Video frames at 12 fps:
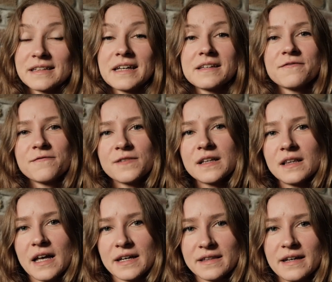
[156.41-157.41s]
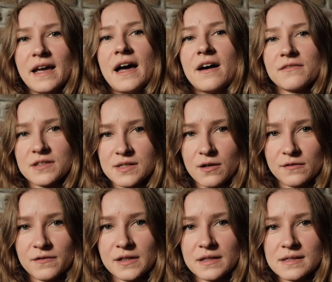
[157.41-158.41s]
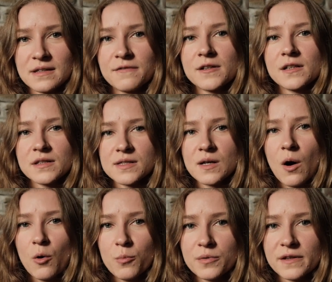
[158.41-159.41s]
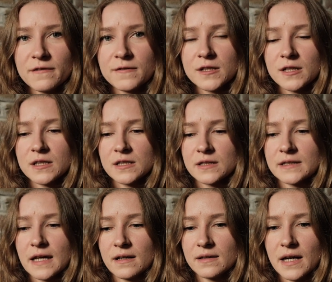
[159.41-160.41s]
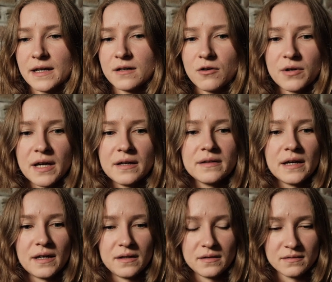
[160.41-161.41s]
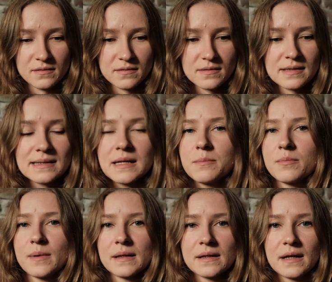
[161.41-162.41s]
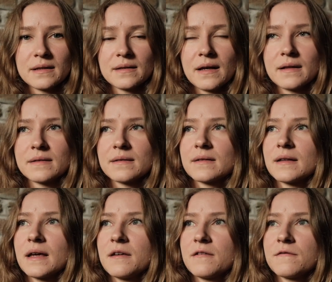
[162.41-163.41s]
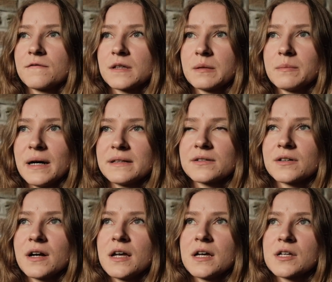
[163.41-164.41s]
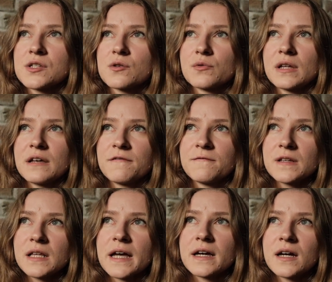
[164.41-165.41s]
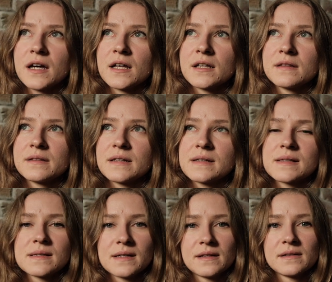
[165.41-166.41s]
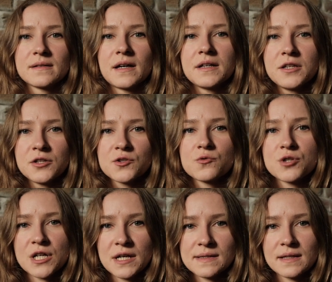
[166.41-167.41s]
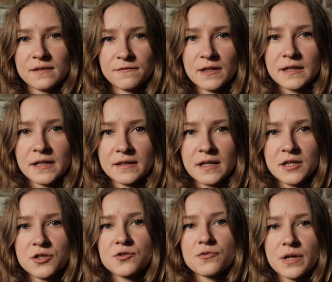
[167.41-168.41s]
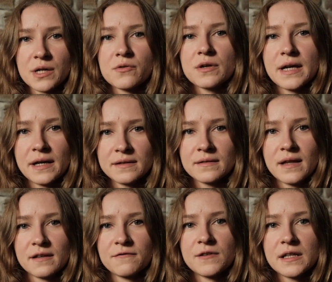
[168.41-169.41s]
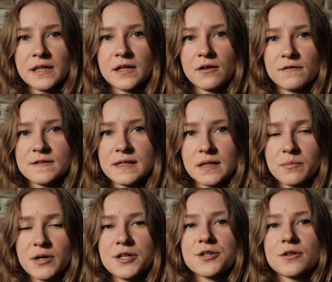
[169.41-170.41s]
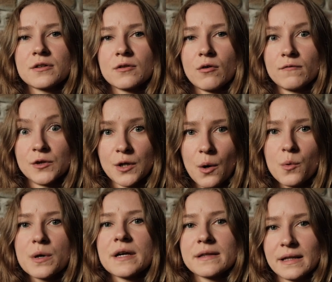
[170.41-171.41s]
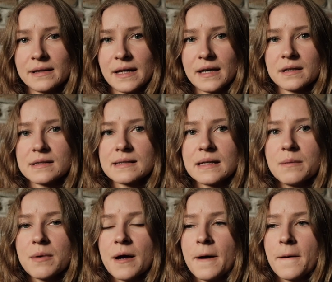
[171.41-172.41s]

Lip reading: feel like they have this confidence, they feel this hope, they feel that like, okay, they can sleep and they feel better. So they feel like this is it. They need to chase that feeling. They need to recreate that feeling of celebration, of knowing that they can sleep